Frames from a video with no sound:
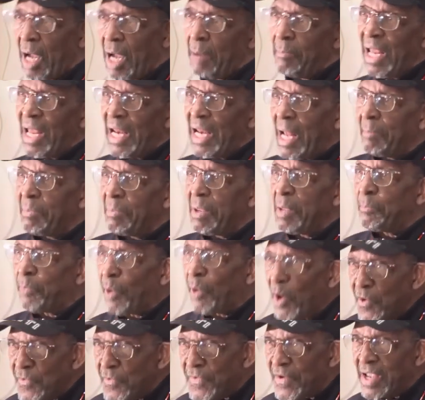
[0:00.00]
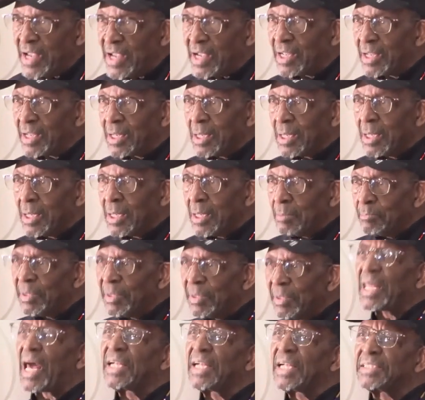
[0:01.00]
Now, it may not be perfect,
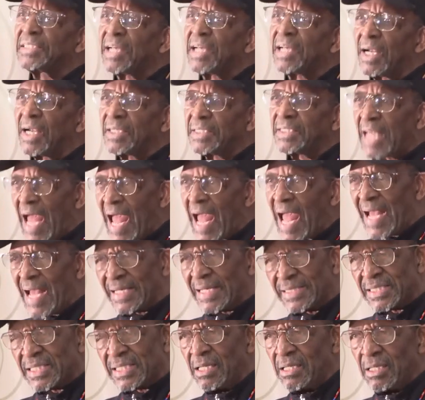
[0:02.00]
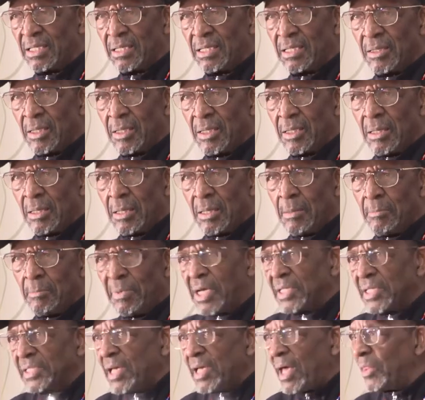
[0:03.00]
but that is our task.
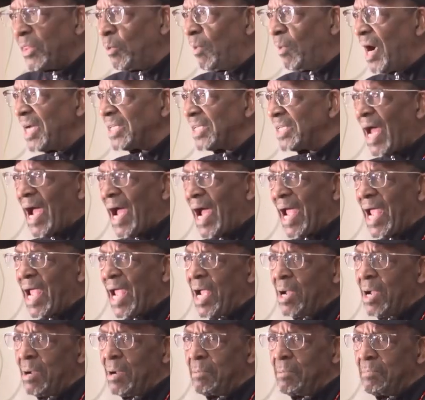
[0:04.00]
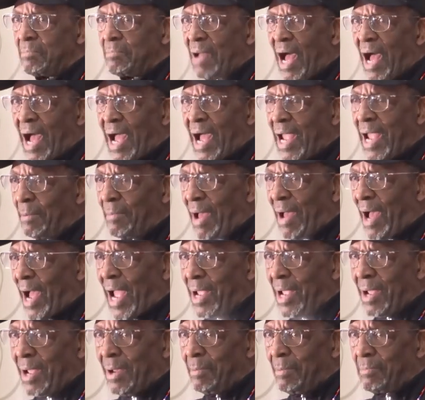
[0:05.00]
Because otherwise, I
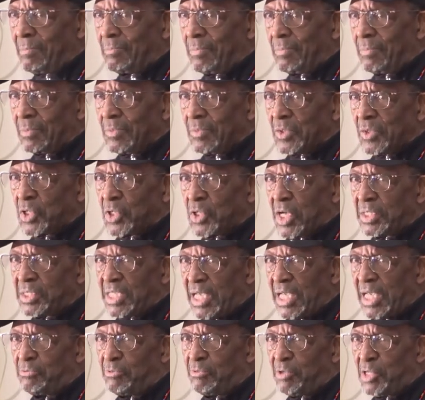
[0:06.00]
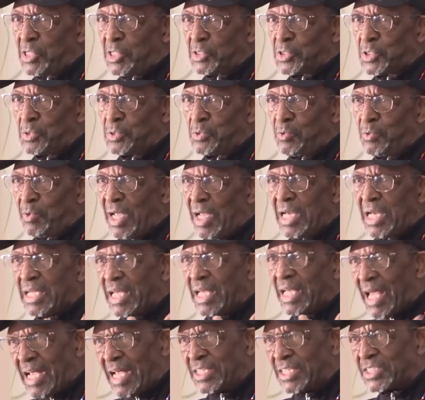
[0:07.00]
am continuing to
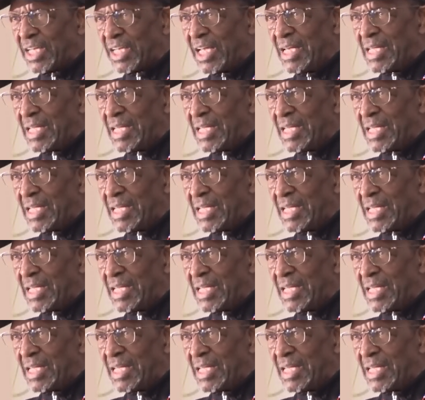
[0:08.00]
engage